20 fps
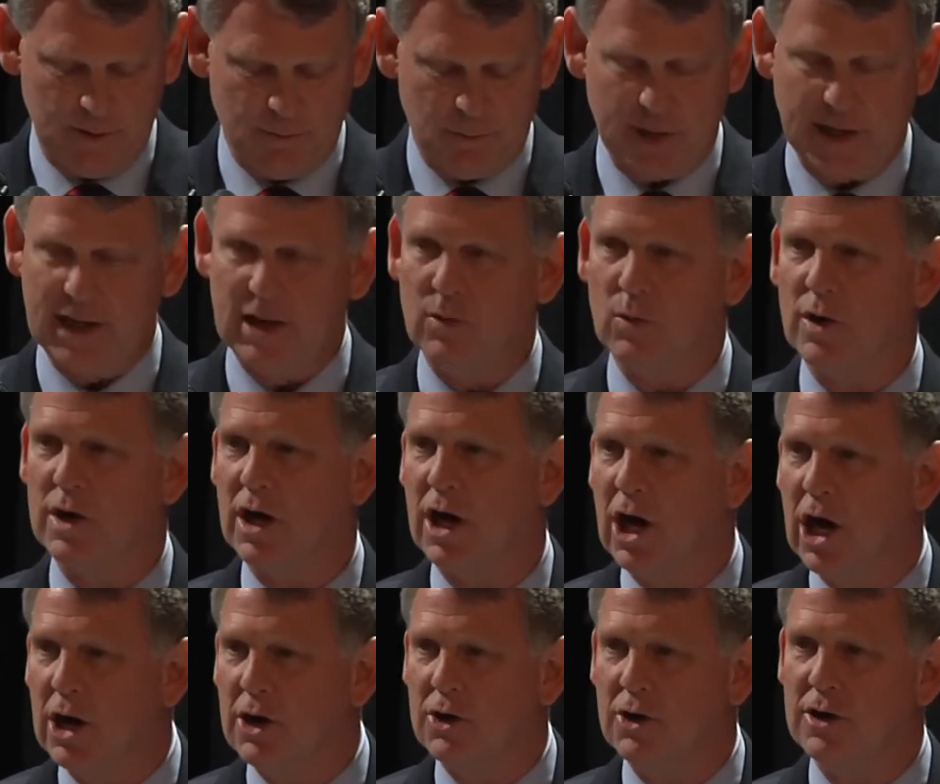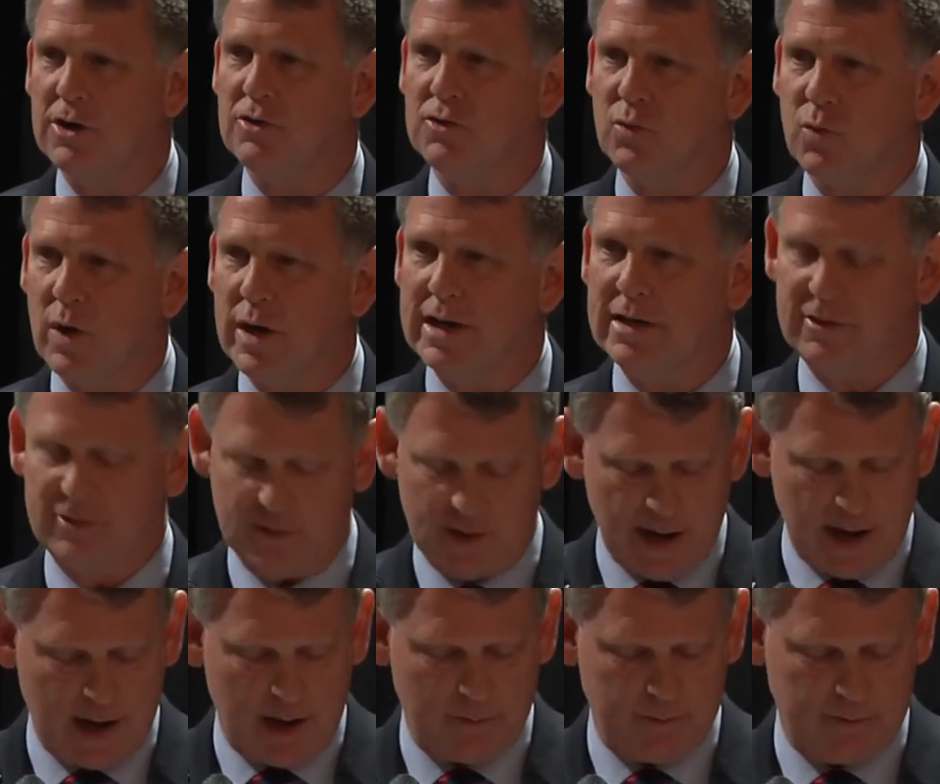bringing 120
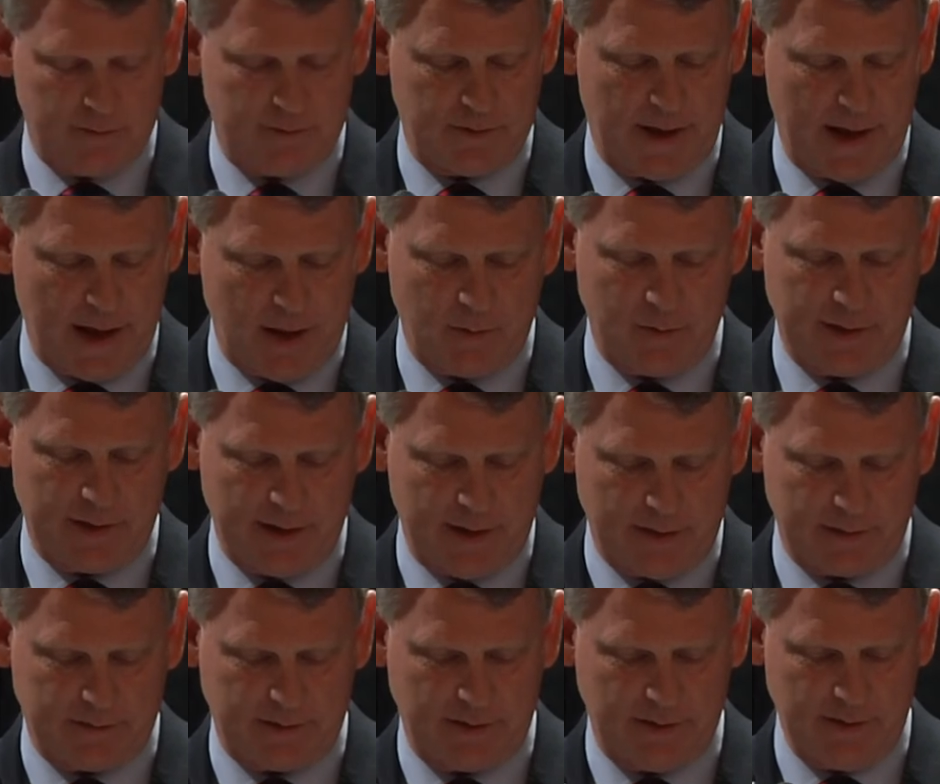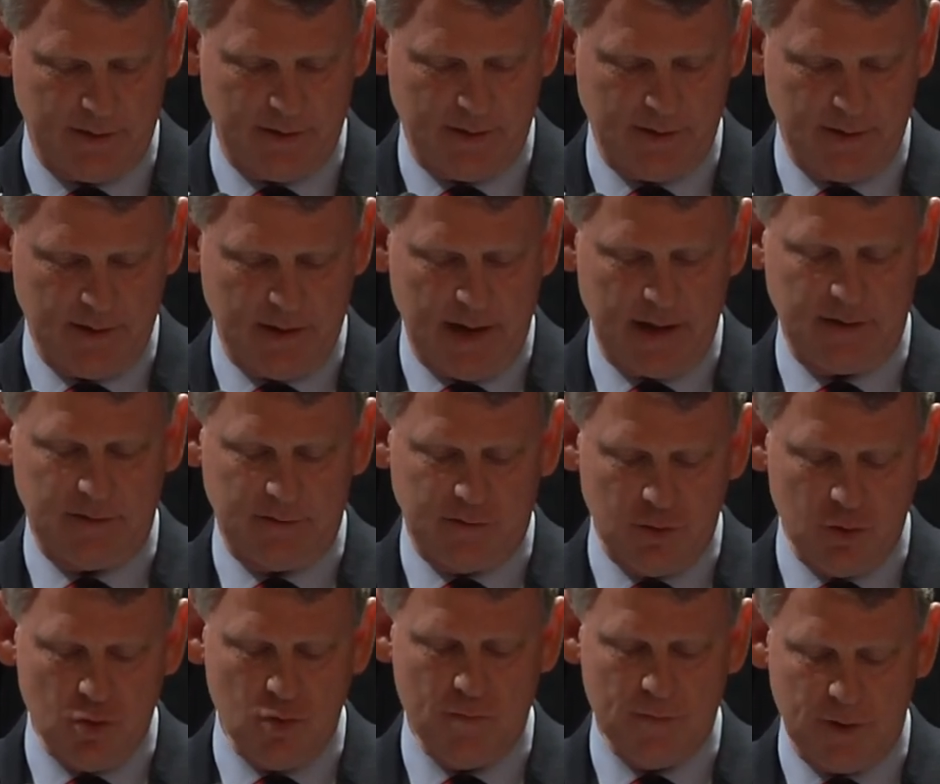jobs to Howard County and
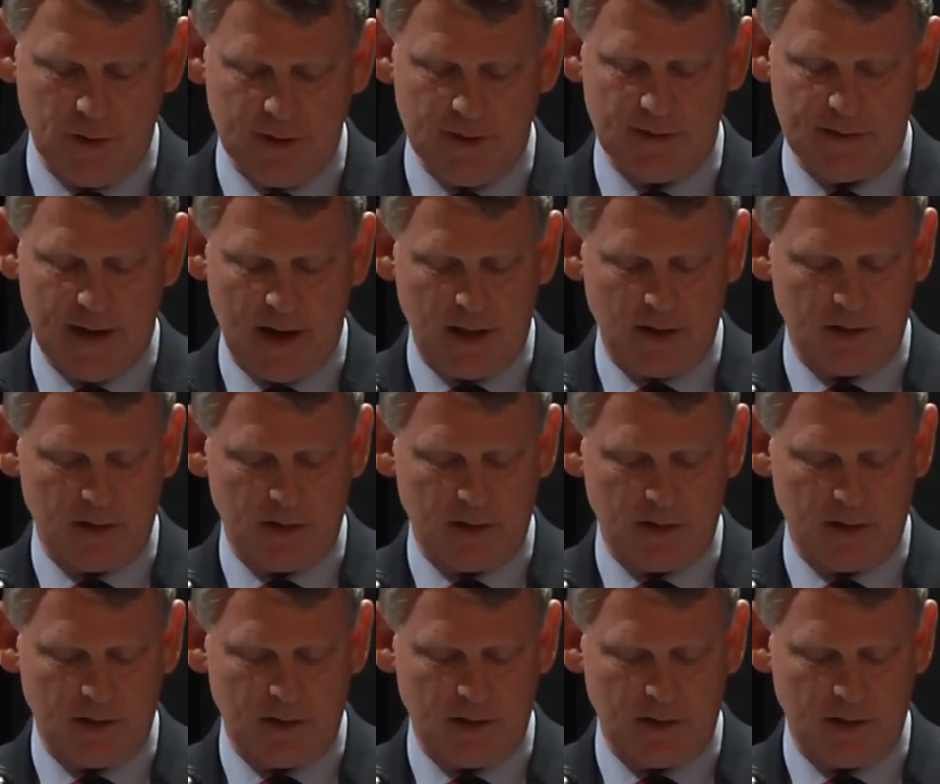$2 million